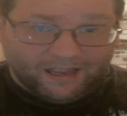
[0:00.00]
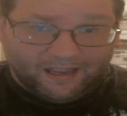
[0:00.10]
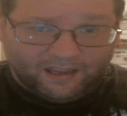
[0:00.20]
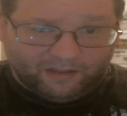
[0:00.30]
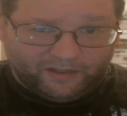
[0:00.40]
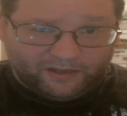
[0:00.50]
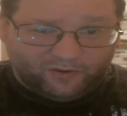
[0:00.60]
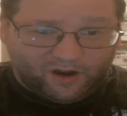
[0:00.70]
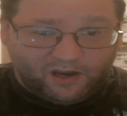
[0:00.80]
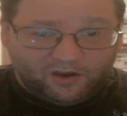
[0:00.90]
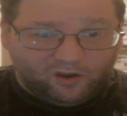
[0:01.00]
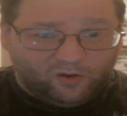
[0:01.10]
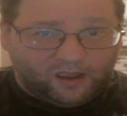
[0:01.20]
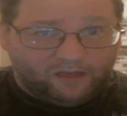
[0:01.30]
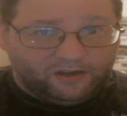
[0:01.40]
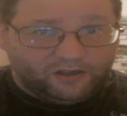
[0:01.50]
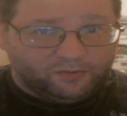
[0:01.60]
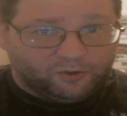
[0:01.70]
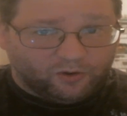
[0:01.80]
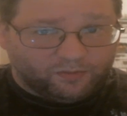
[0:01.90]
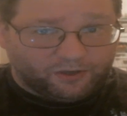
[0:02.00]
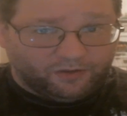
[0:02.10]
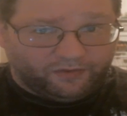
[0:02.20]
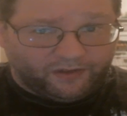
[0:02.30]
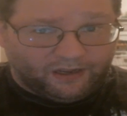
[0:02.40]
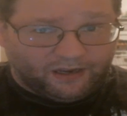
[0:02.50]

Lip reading: Yep, that's right. No heavy subscription fee to